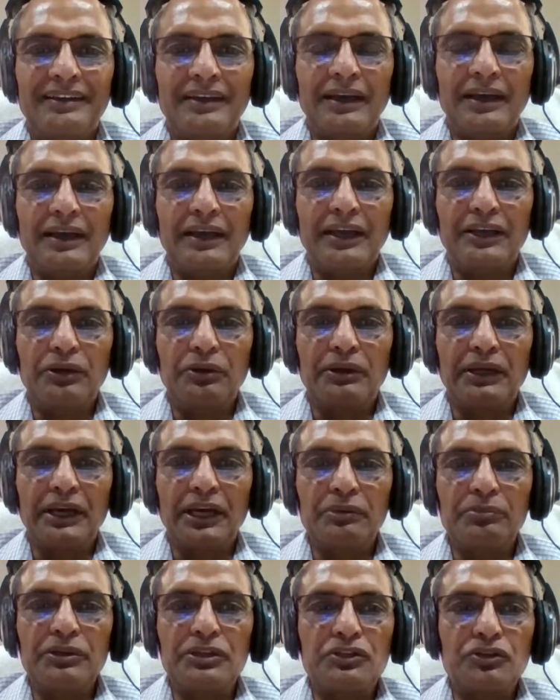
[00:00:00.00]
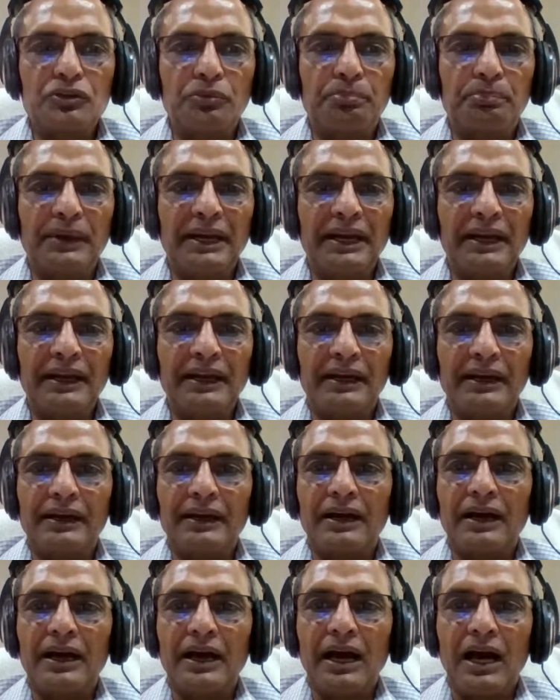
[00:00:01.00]
Now, educare means to
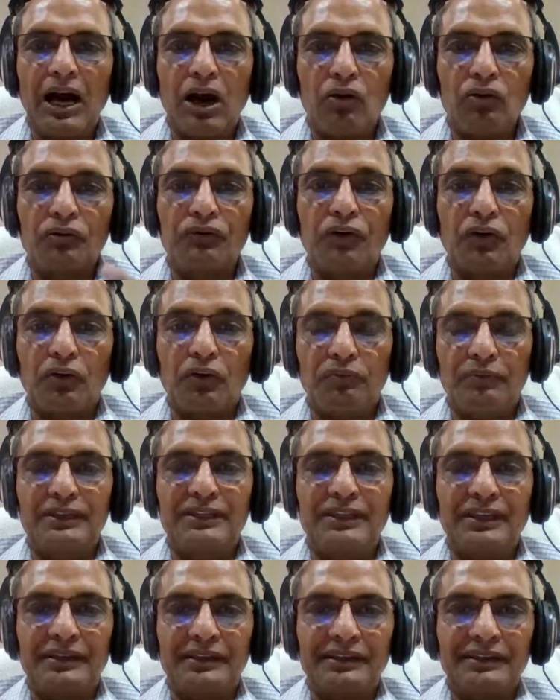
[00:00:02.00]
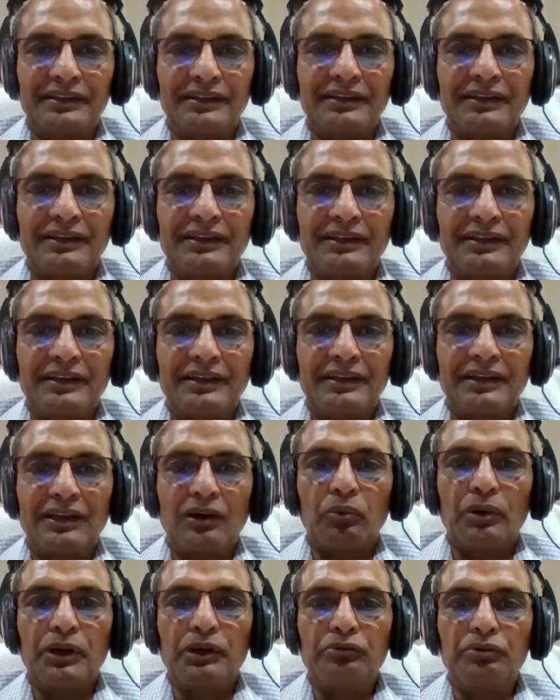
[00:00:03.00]
bring out from within.
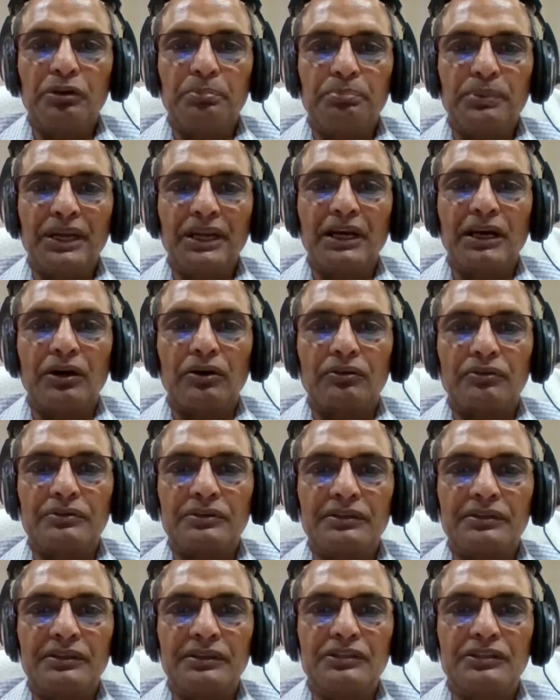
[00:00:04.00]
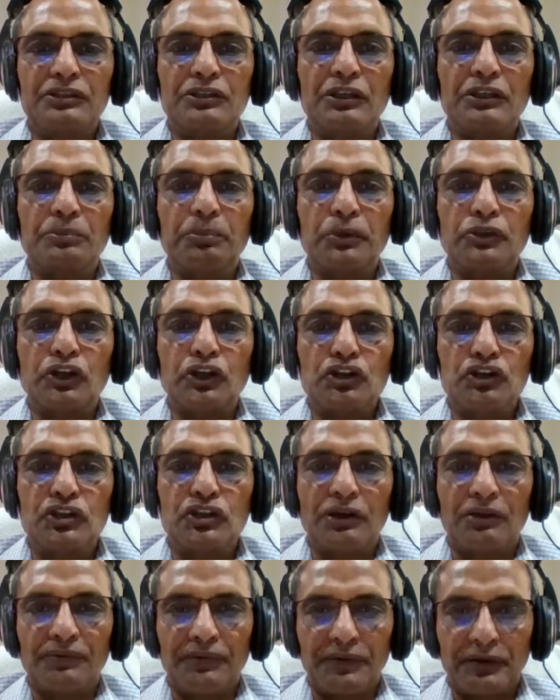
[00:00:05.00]
Now, what do we bring out is the
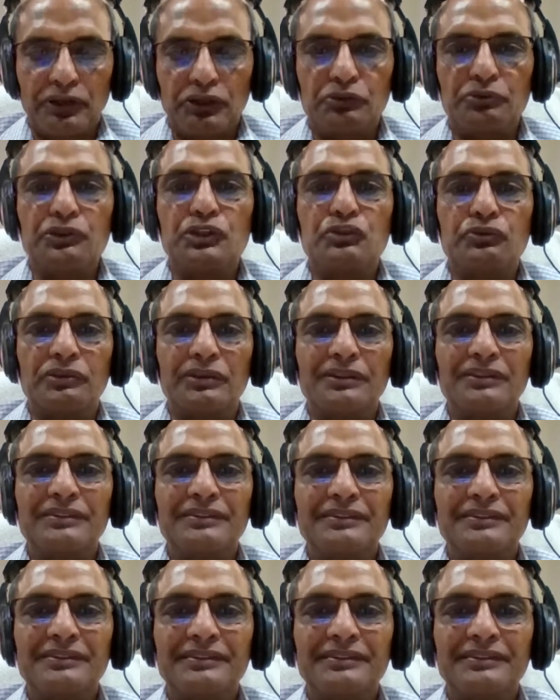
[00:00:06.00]
potential of an individual.